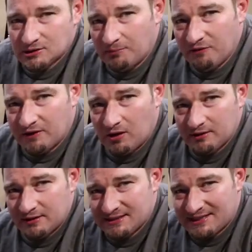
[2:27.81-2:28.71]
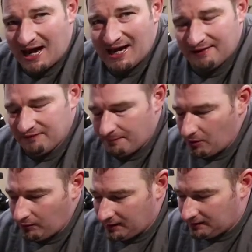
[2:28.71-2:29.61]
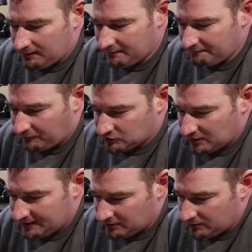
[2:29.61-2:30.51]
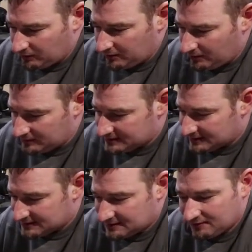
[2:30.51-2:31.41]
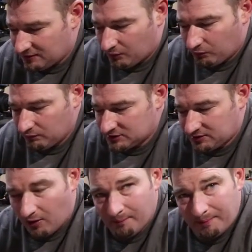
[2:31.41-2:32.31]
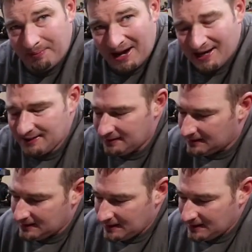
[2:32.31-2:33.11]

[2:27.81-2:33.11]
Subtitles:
So moving on to the side of the mower here, first thing you're going to notice is the stomp pad.